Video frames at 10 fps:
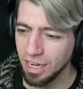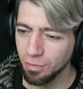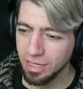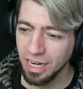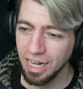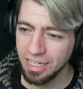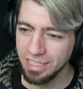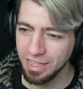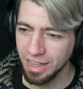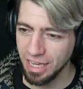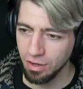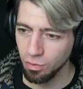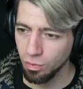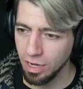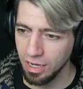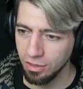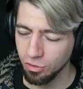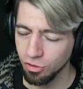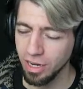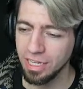And we collected that
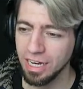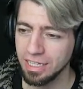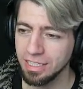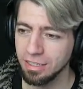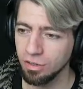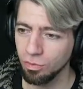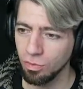I collected it